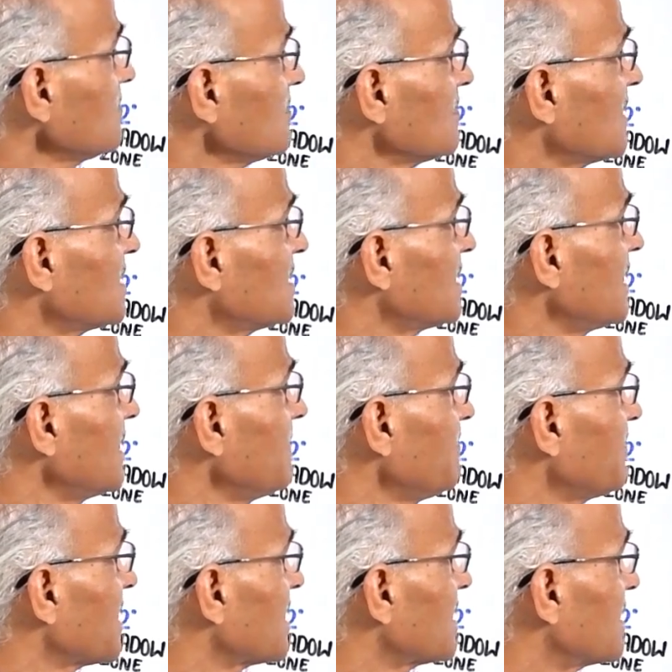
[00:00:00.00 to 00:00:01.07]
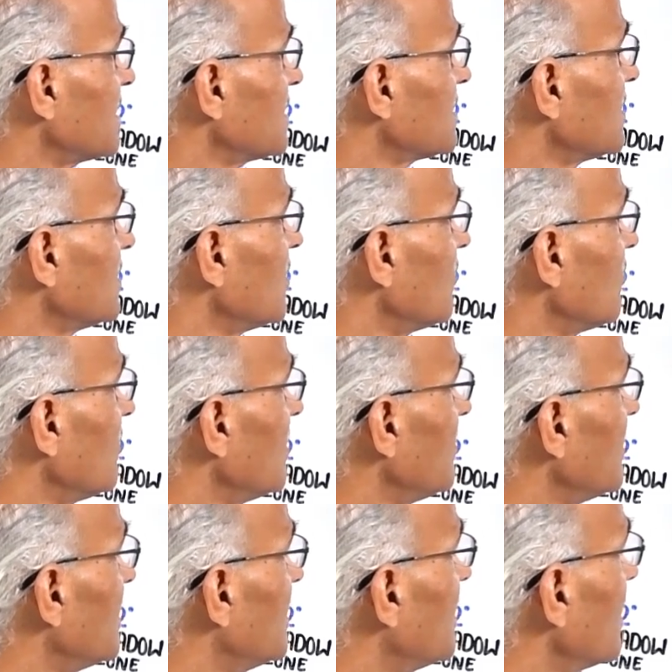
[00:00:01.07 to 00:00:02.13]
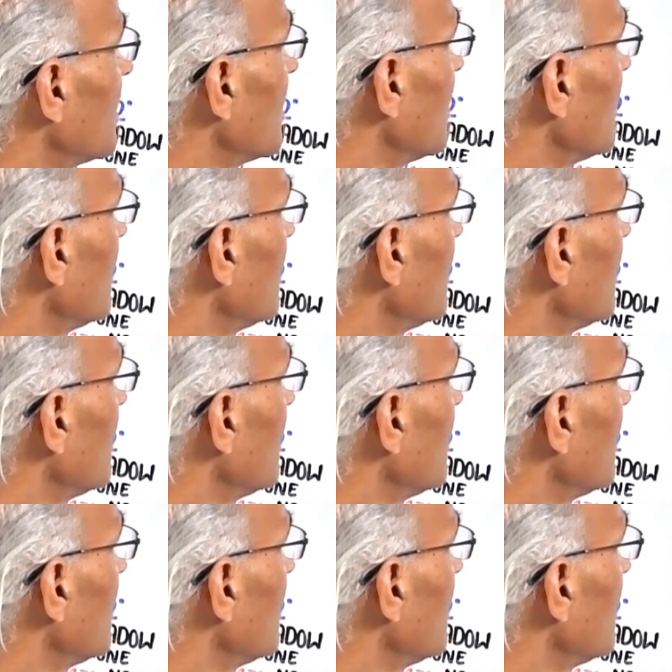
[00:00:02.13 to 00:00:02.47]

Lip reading: The same practice will be done